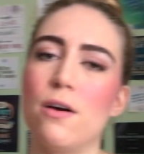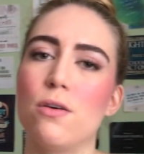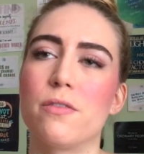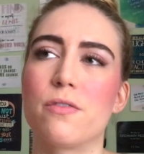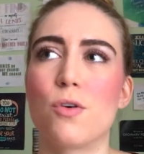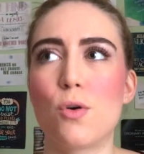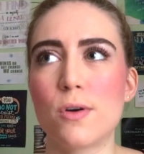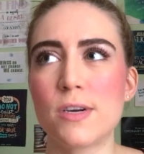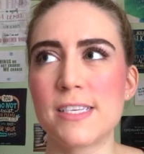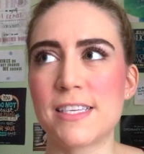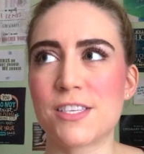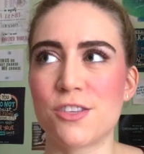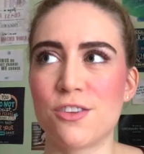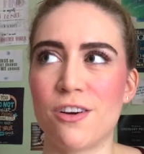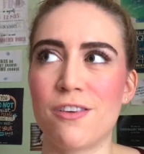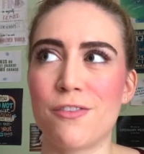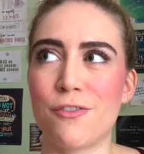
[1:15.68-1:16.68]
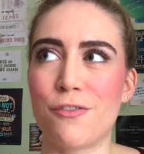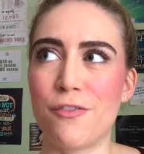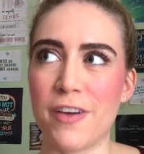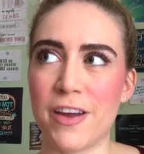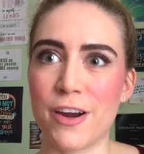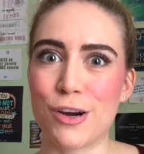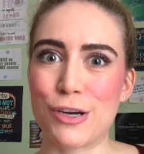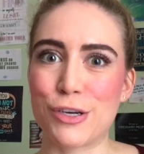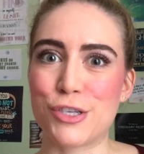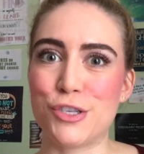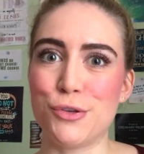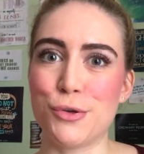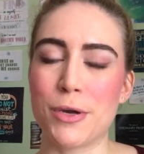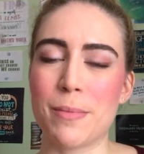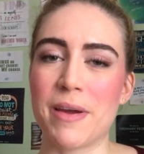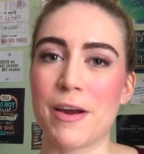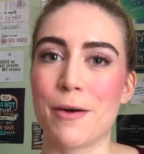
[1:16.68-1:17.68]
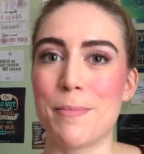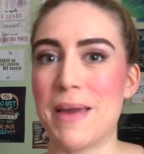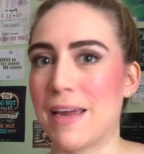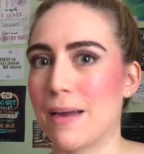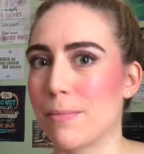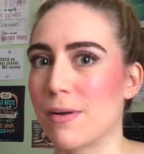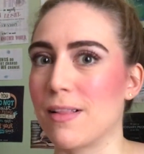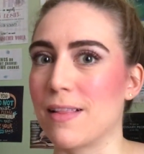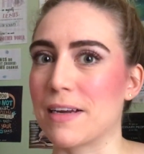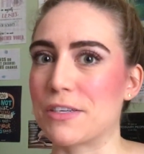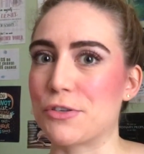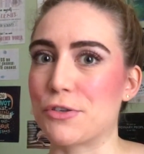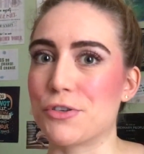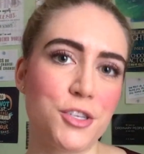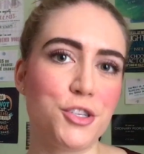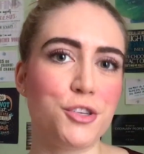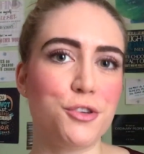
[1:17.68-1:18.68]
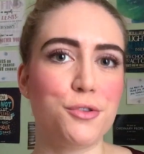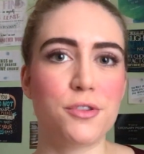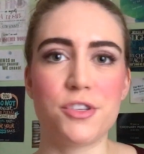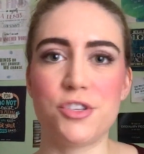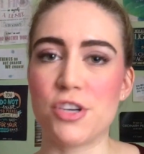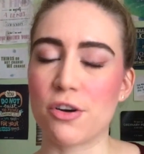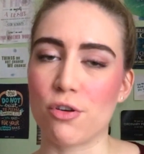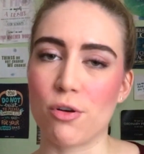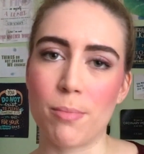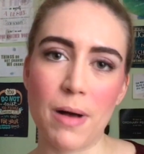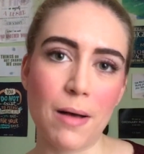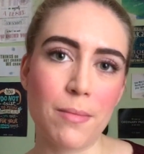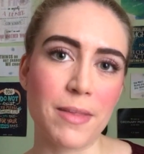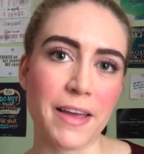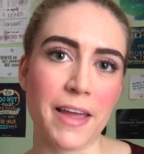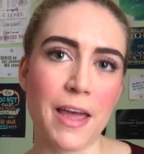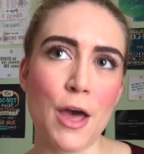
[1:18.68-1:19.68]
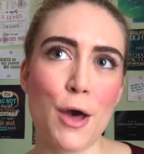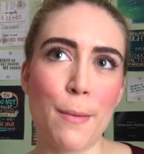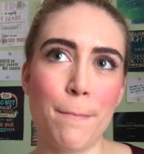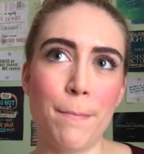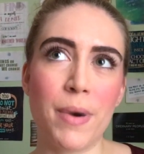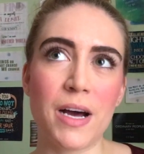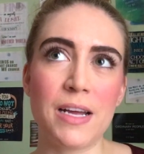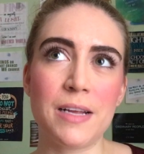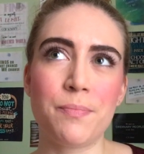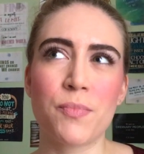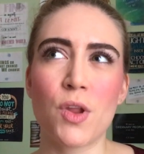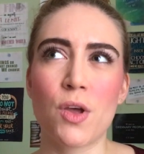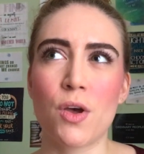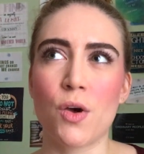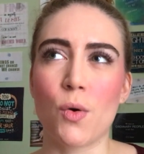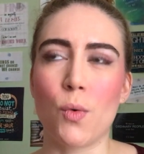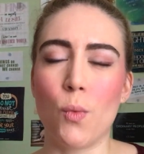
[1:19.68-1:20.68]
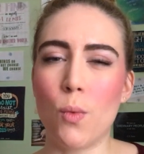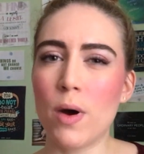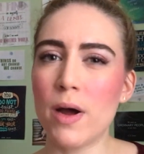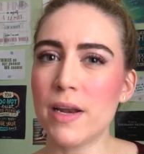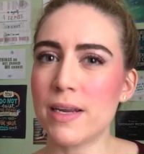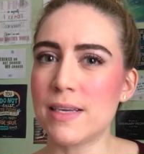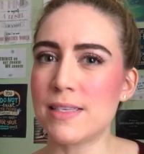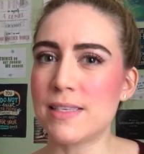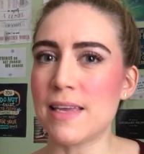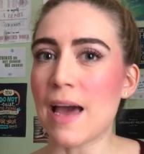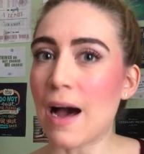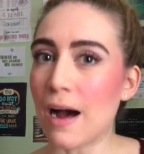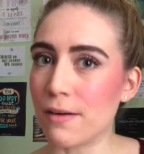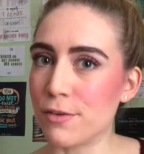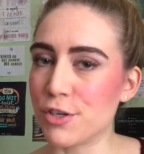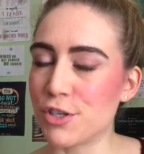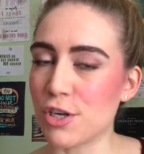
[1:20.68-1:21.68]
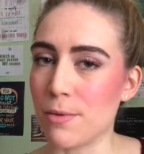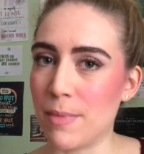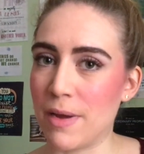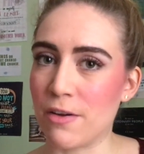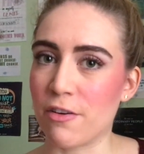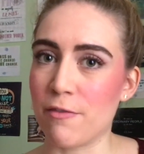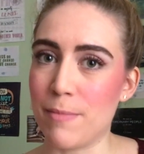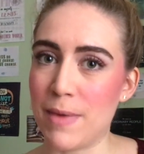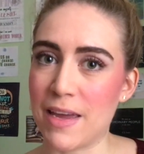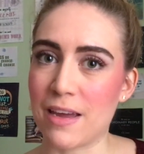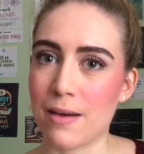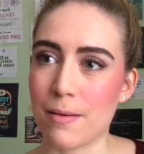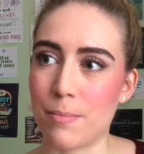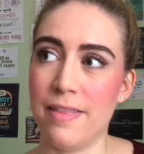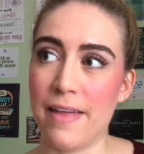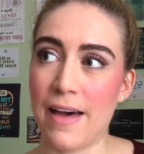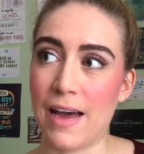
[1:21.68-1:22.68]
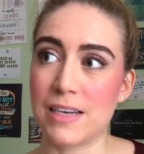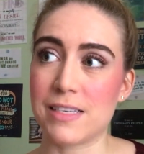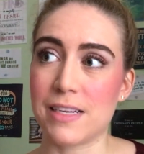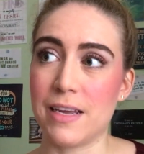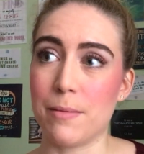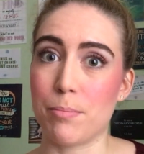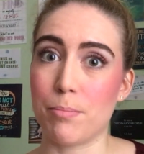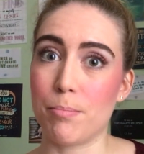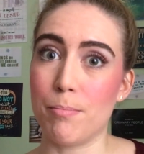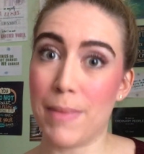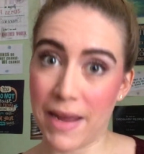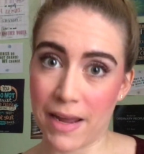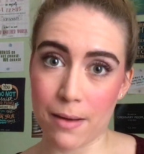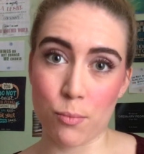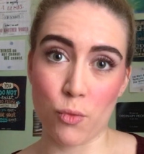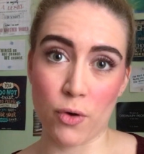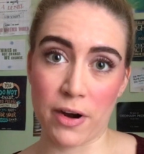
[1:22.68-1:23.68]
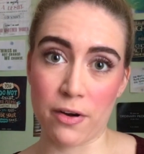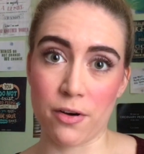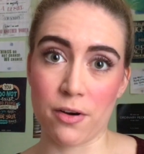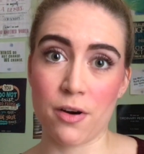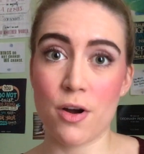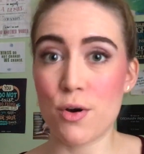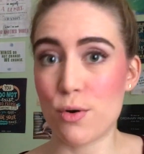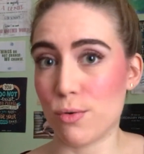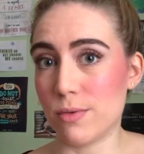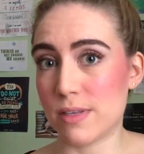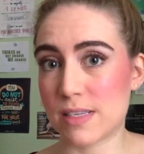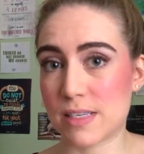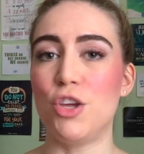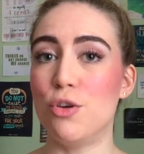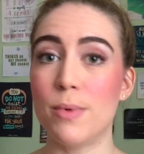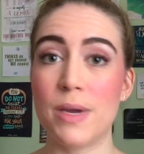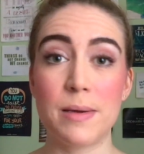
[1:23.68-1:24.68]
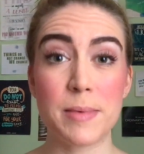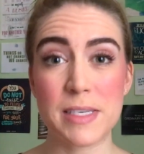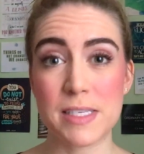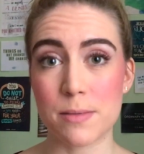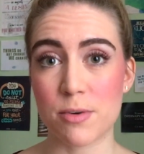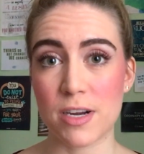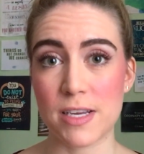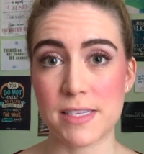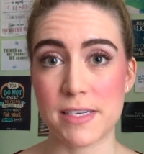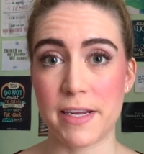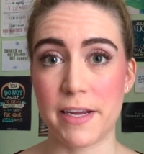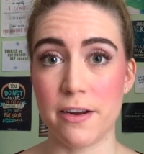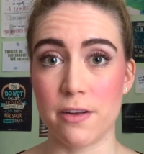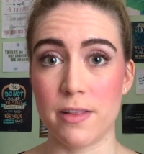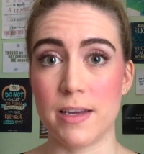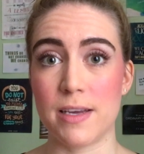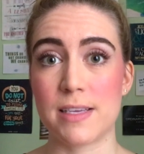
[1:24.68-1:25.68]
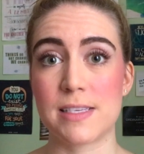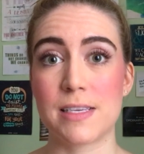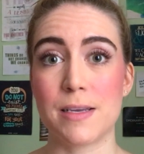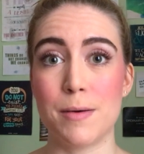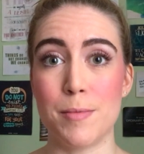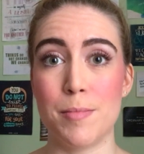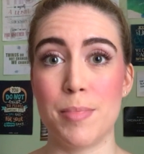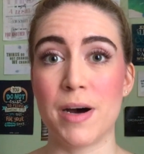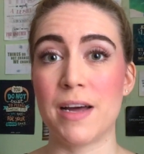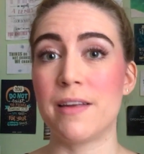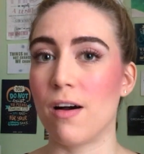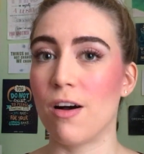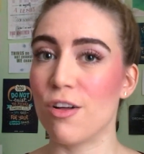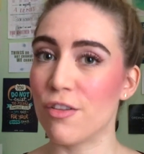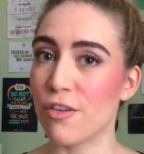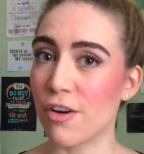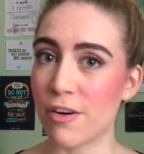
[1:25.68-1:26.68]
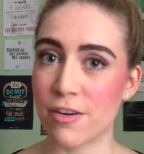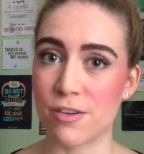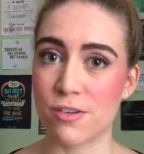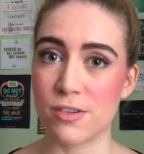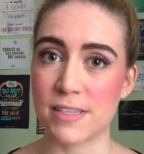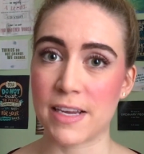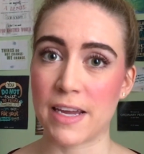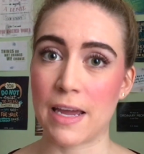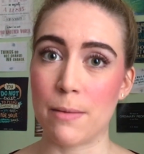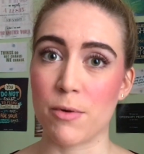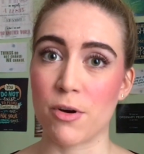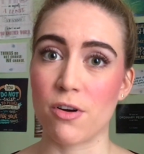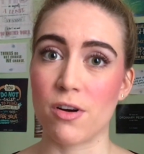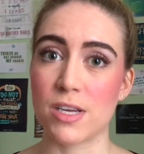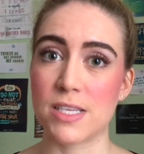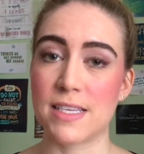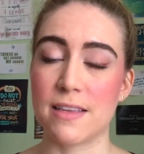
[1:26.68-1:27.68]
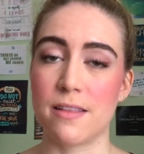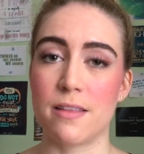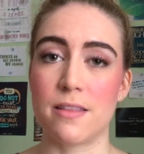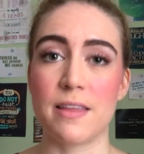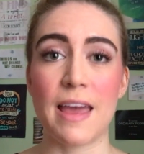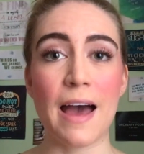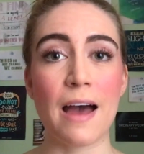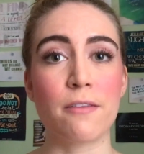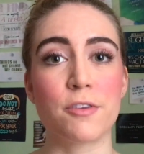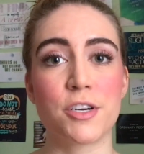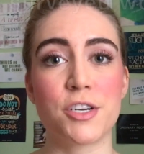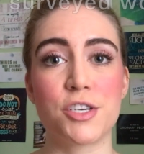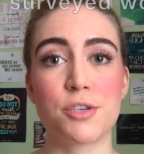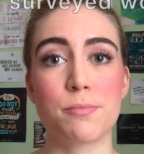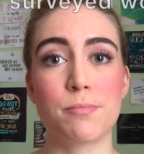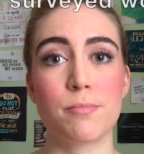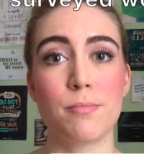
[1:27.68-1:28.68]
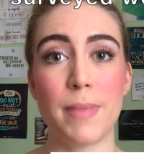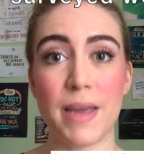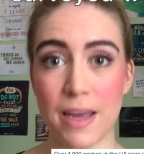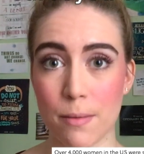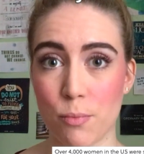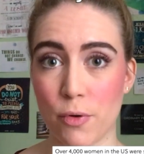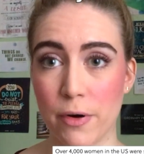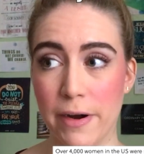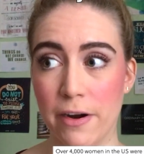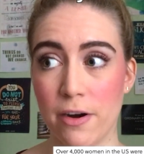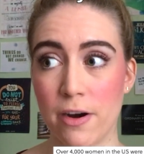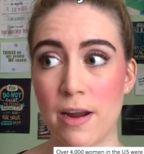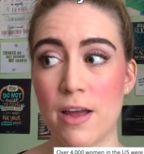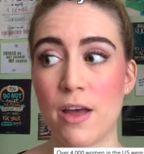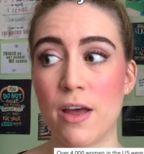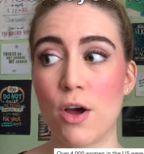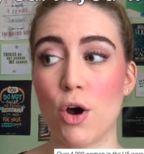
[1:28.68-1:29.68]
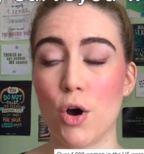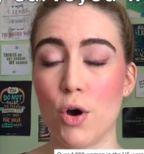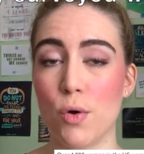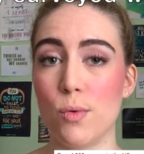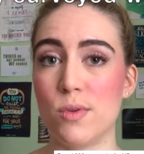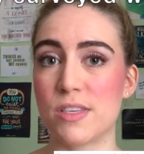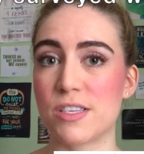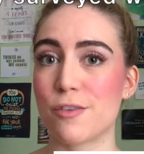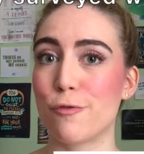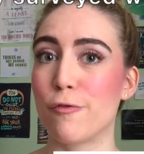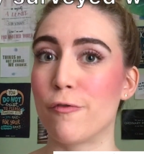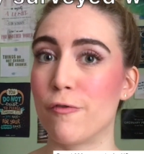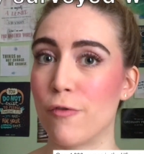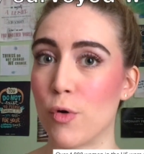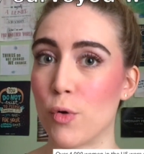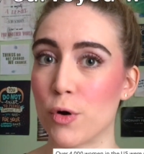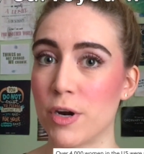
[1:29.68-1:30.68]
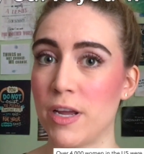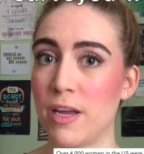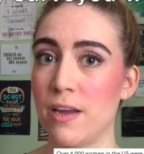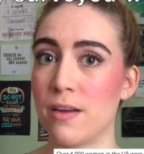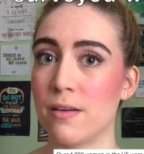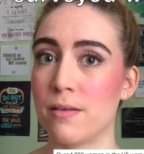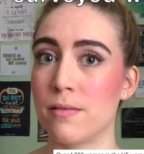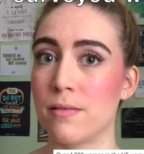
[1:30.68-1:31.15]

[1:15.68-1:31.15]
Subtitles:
of course, it's not fair to compare makeup collectors to the general public, but what is the average amount of makeup that a makeup wearer owns? You may be surprised to hear this, but all the articles I came across said that the average makeup wearer owns 40